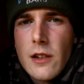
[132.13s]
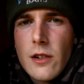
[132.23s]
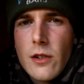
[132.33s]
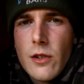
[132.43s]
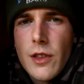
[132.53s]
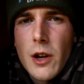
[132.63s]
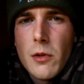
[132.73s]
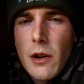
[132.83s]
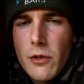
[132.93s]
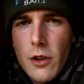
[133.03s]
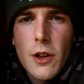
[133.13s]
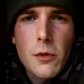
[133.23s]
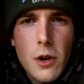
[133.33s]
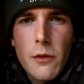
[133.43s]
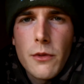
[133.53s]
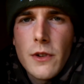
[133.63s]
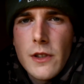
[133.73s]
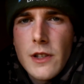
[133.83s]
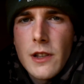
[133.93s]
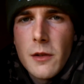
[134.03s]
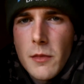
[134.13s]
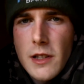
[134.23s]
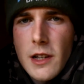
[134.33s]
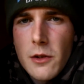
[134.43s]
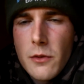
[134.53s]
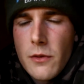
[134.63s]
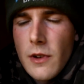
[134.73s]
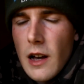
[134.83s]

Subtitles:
although I've got no confidence in them myself.